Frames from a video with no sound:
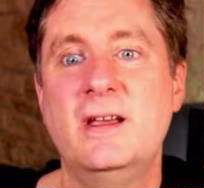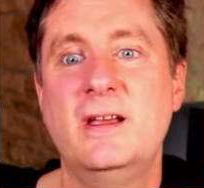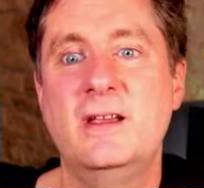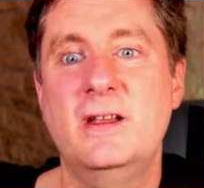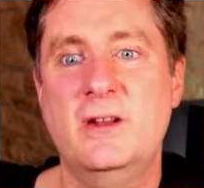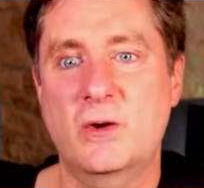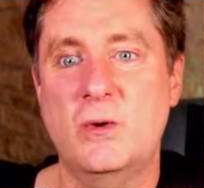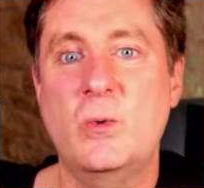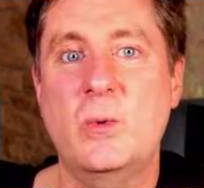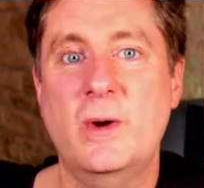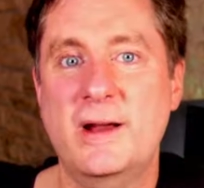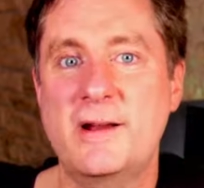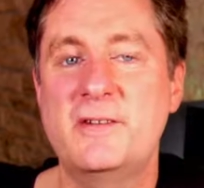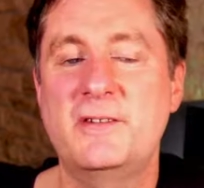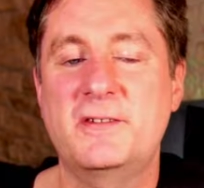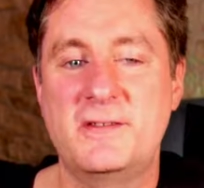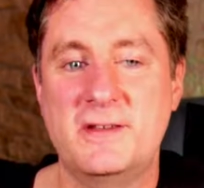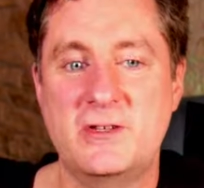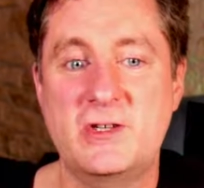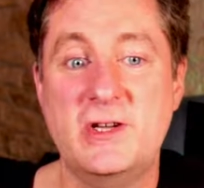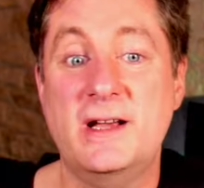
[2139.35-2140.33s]
Where's
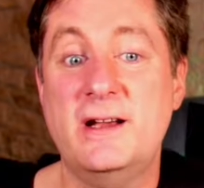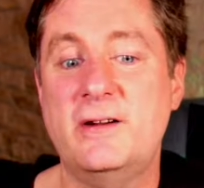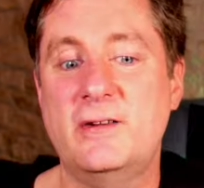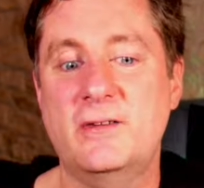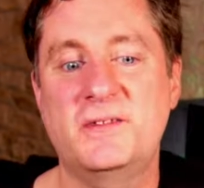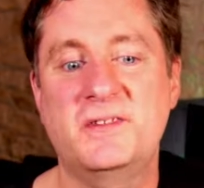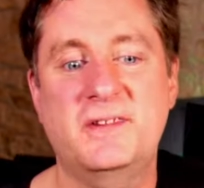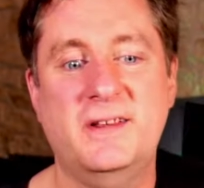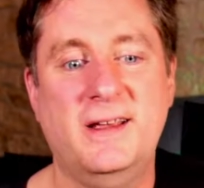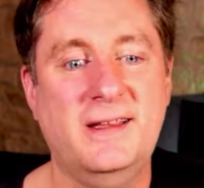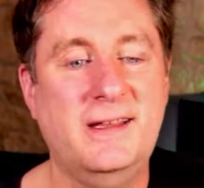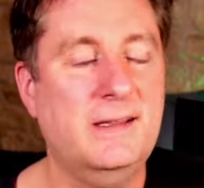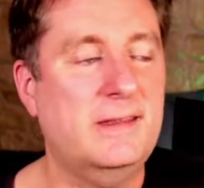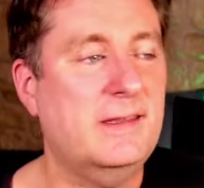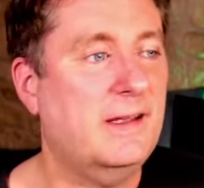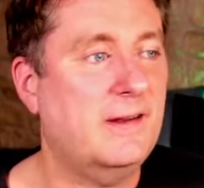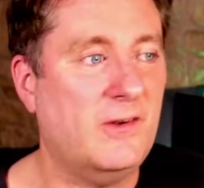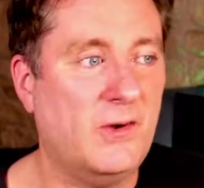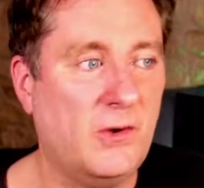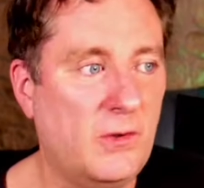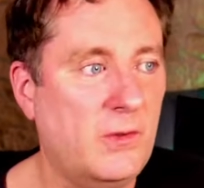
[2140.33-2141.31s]
the joust? I get
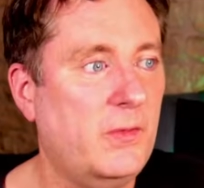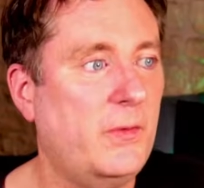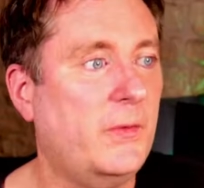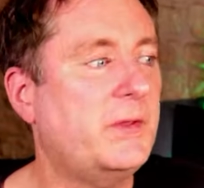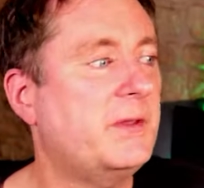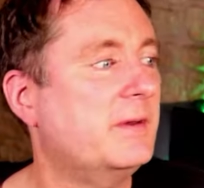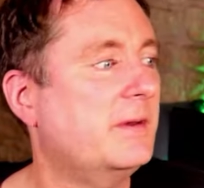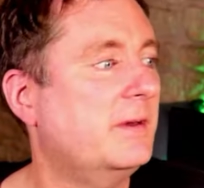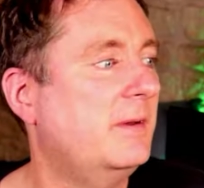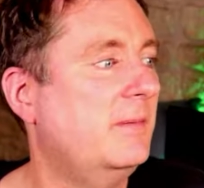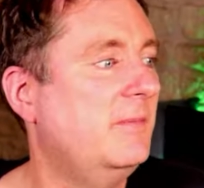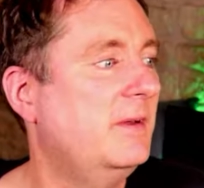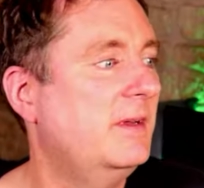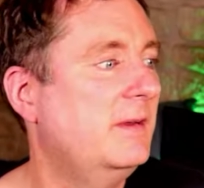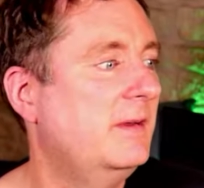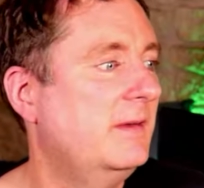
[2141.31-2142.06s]
that all the time.